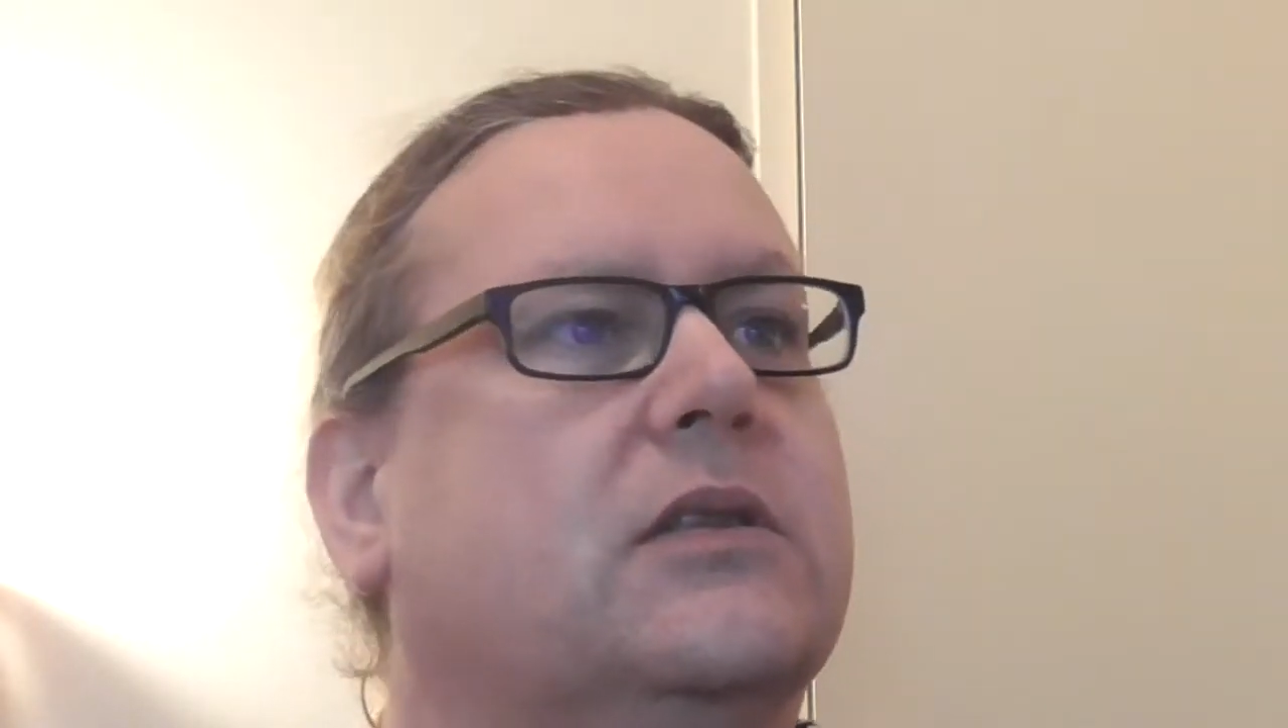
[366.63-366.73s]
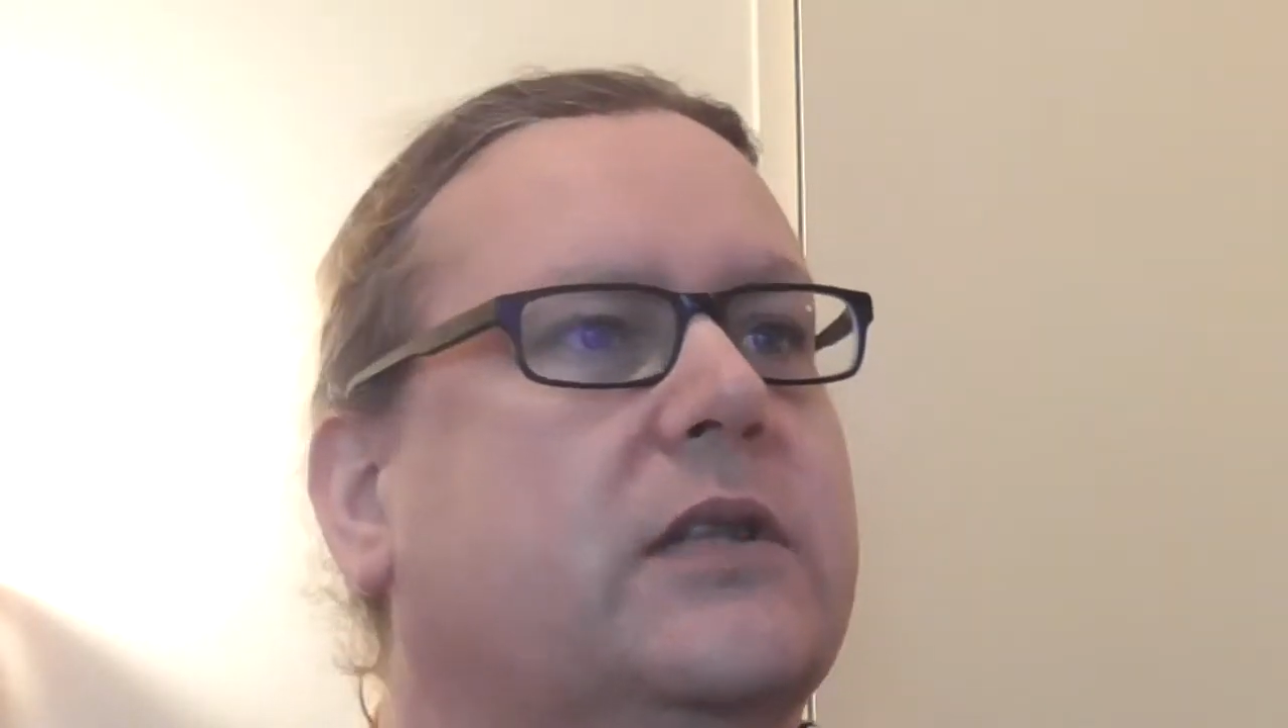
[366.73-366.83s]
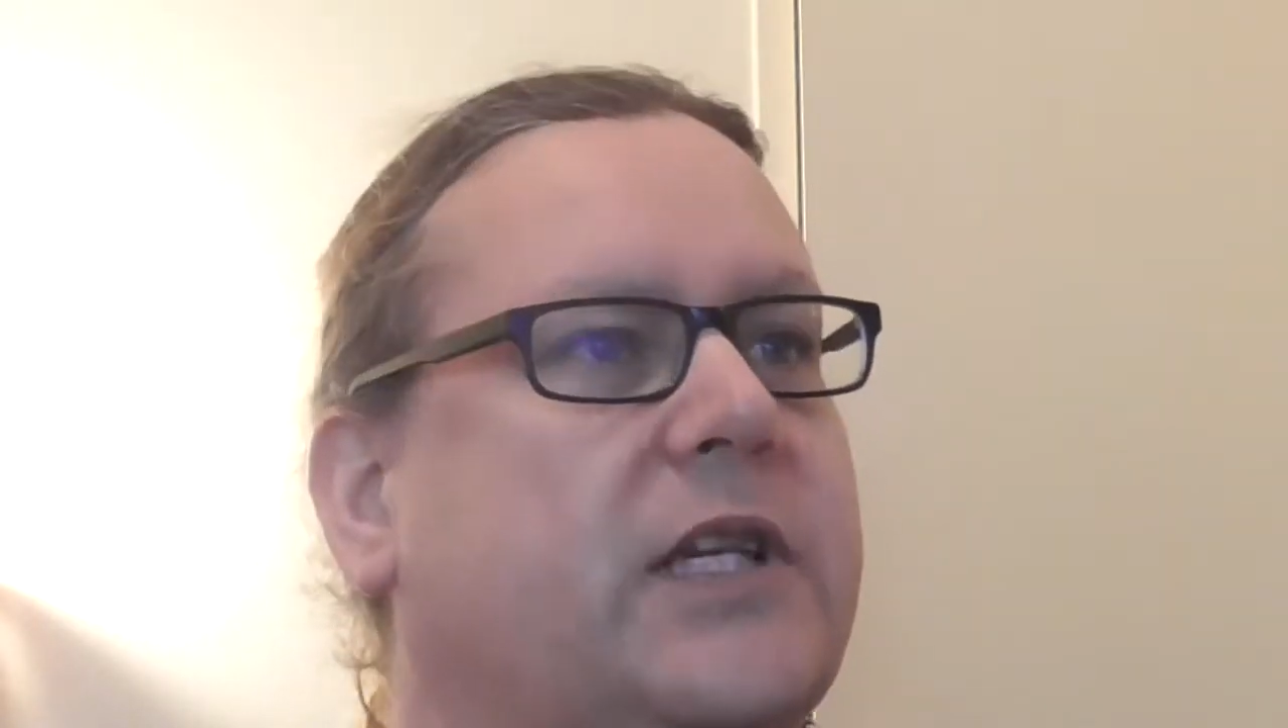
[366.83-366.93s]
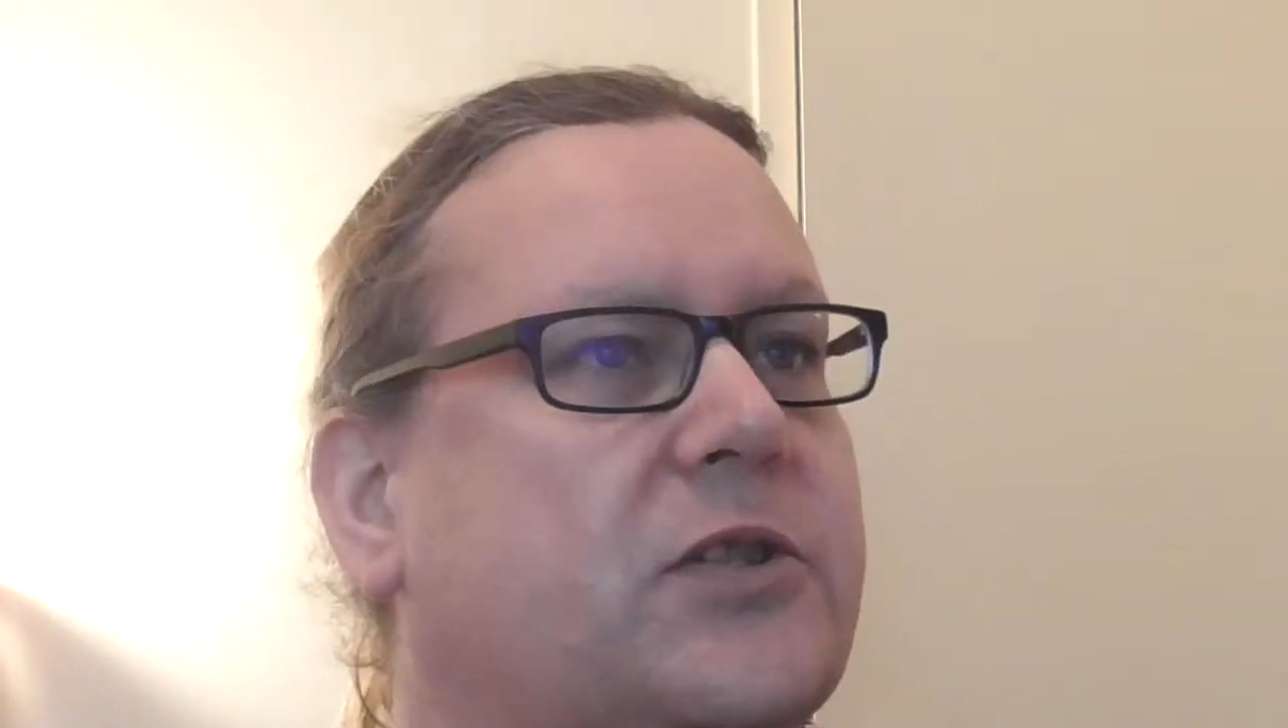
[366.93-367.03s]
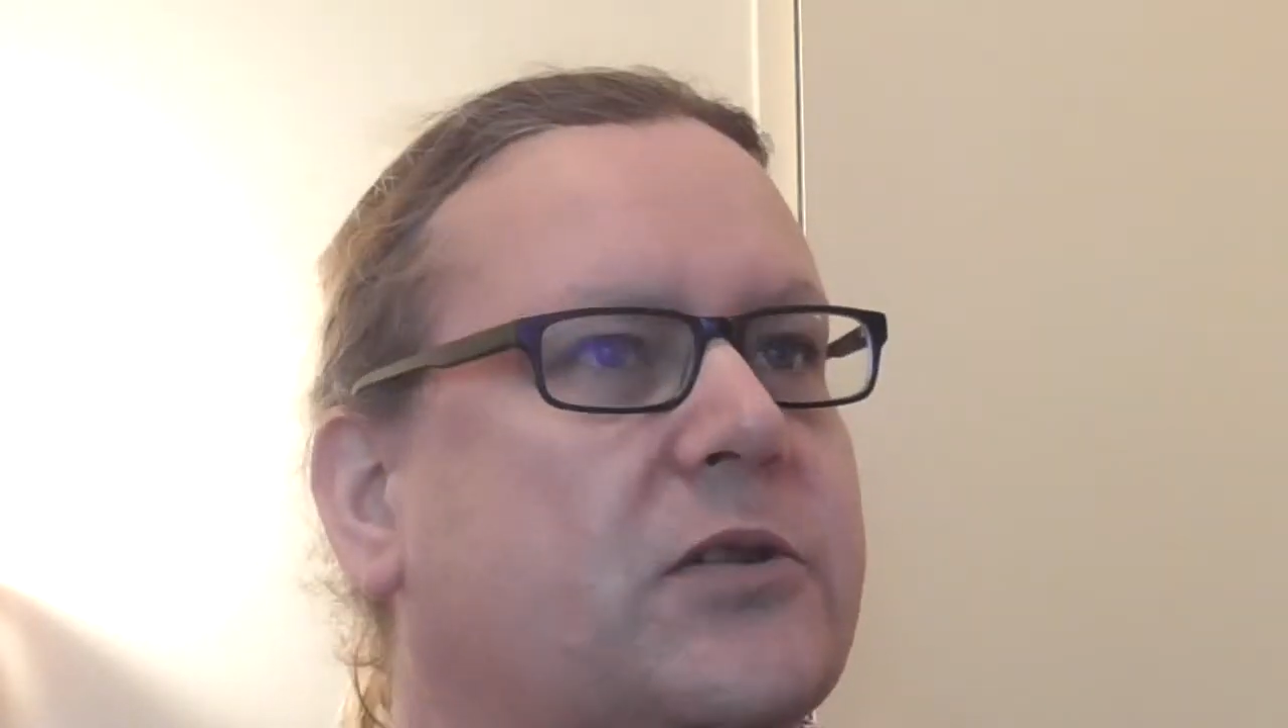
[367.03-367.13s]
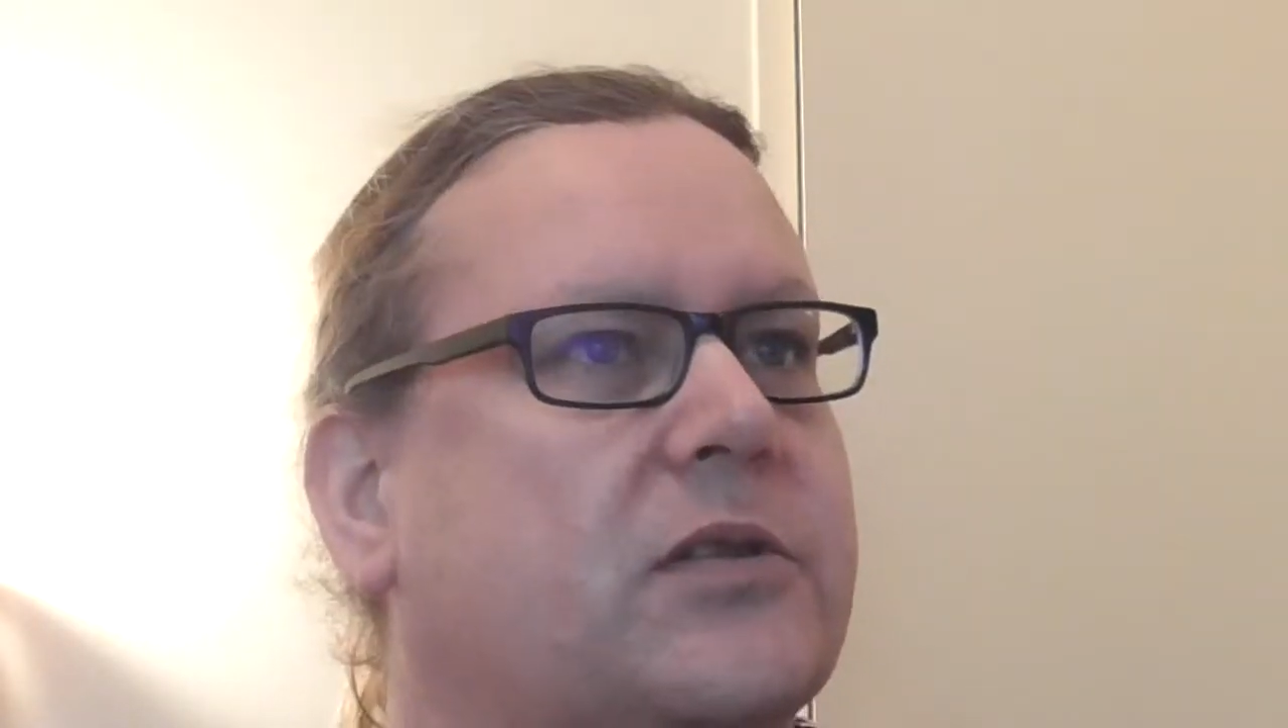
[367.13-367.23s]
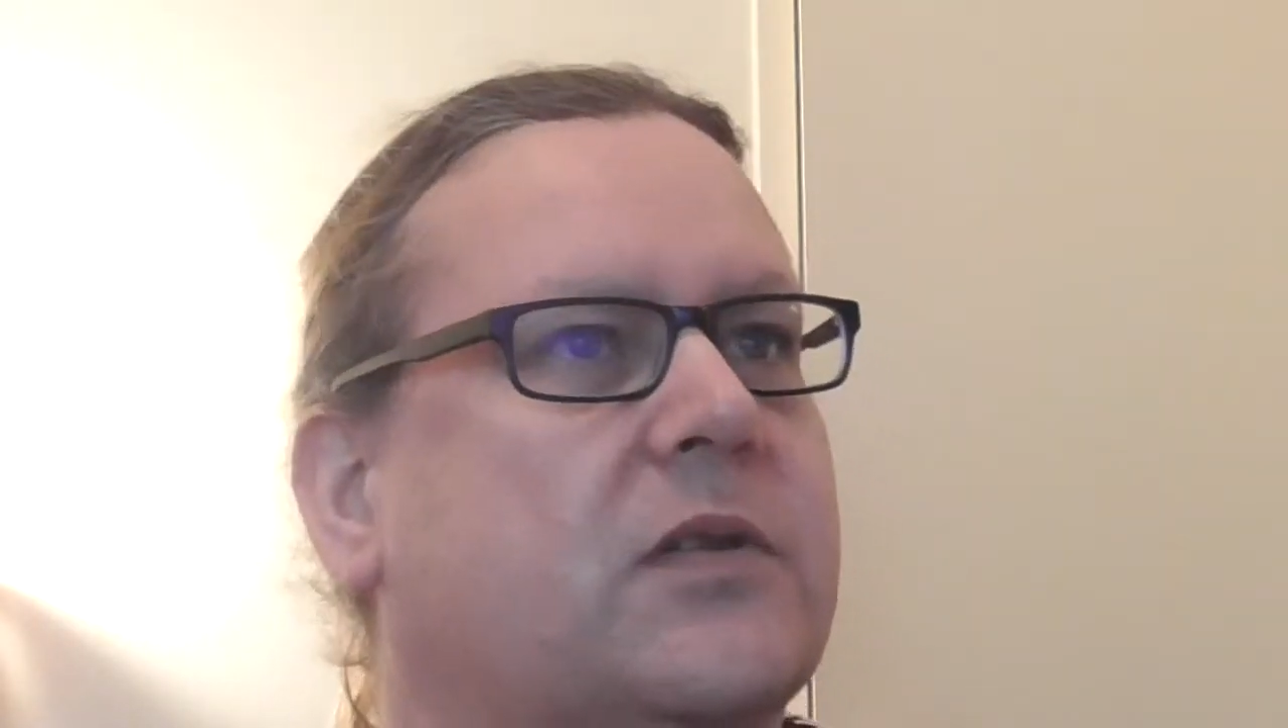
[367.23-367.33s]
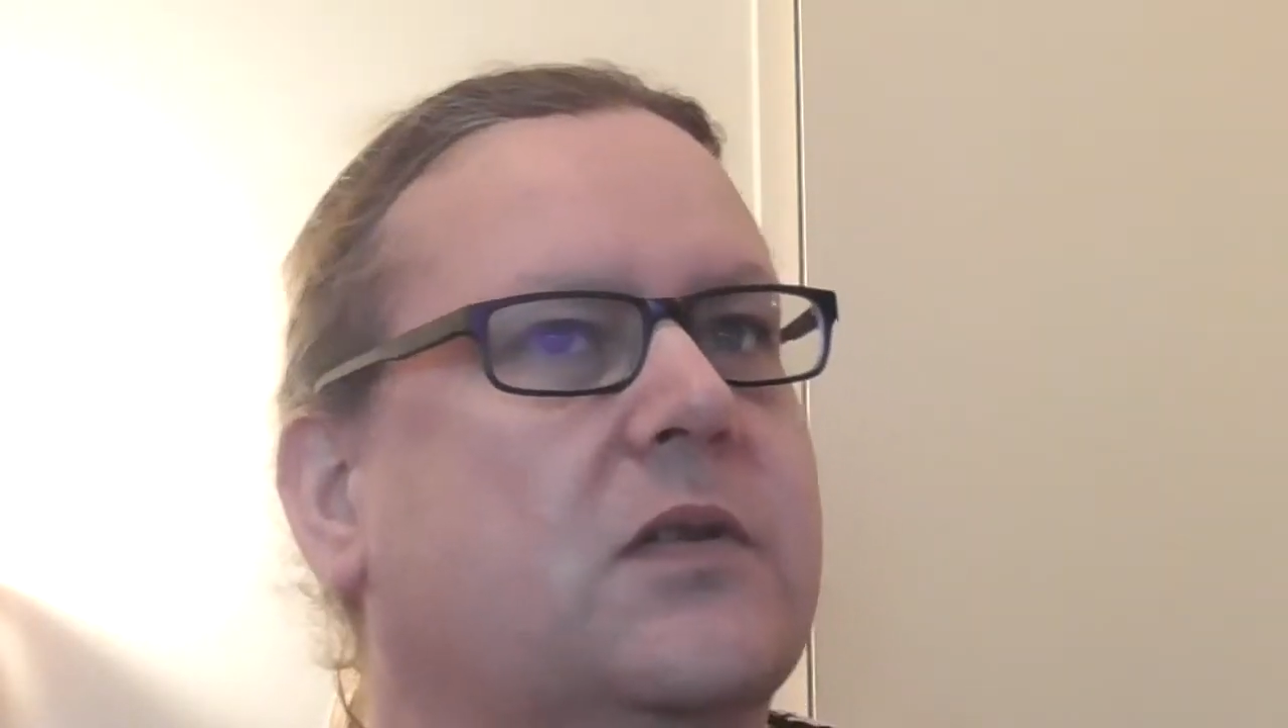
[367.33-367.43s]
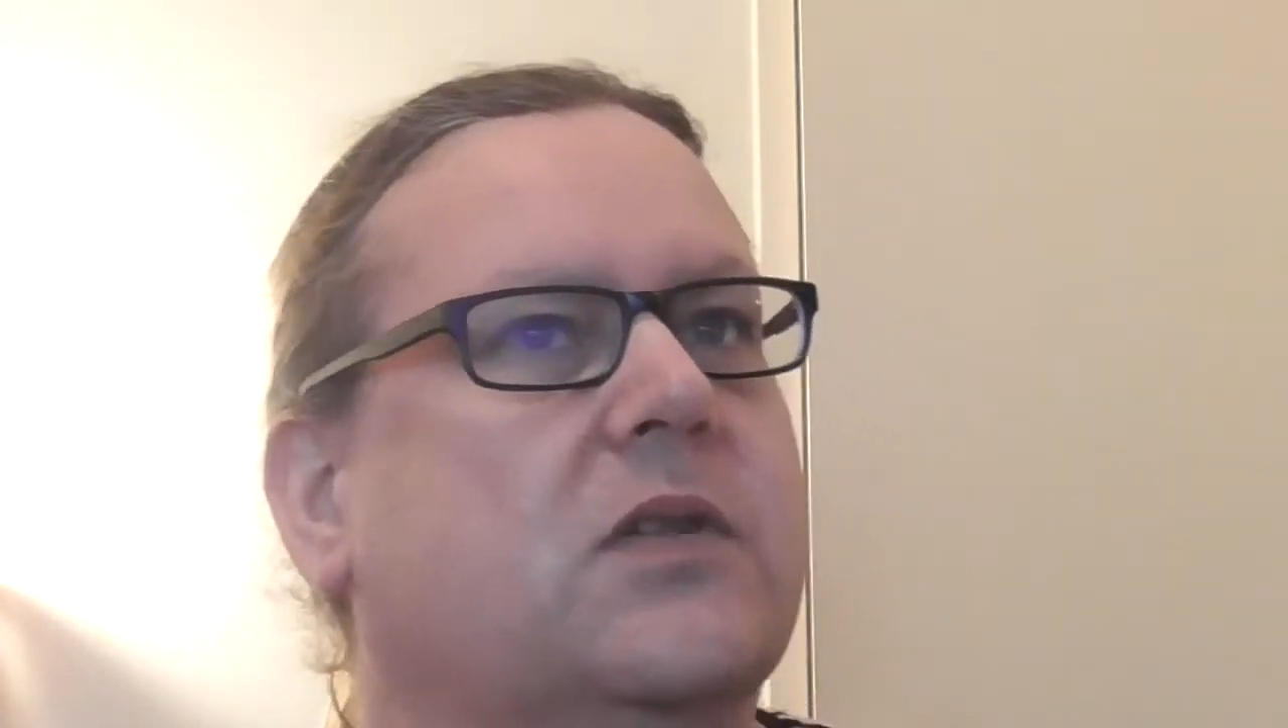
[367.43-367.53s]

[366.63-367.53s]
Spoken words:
That's